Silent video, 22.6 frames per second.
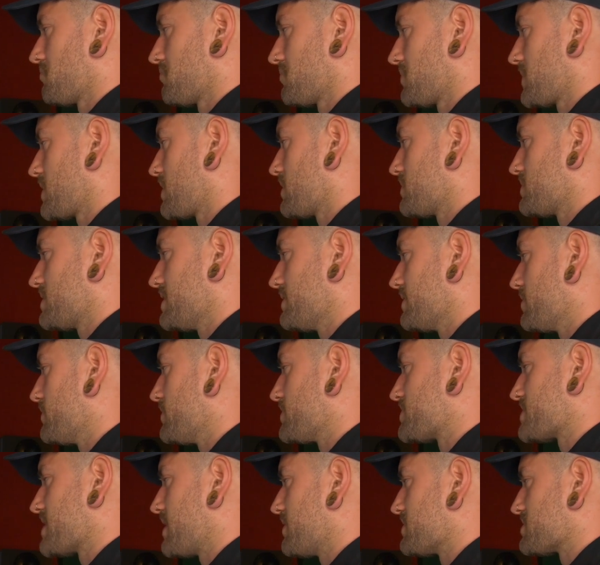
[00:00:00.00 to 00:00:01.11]

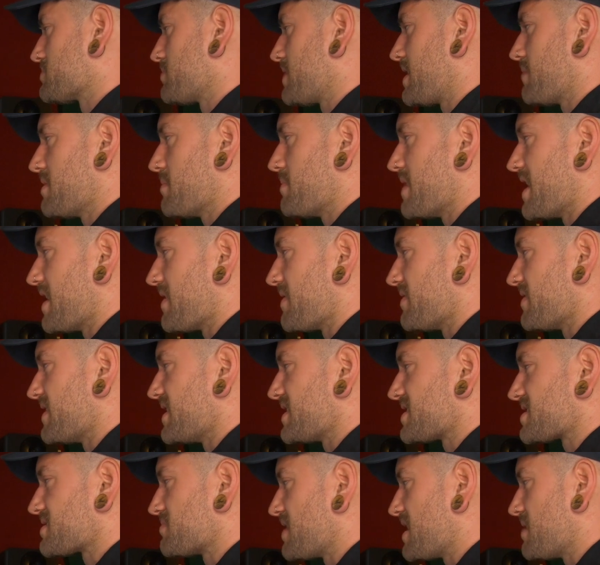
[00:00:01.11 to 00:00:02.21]
The sounds might be better than
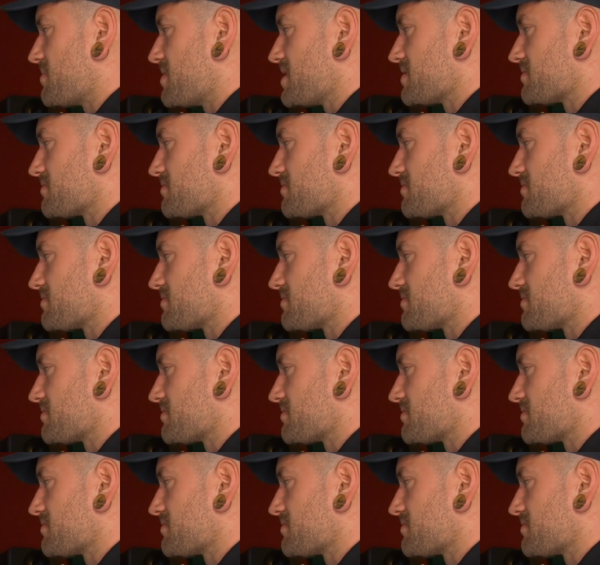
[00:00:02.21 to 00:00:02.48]
this, maybe.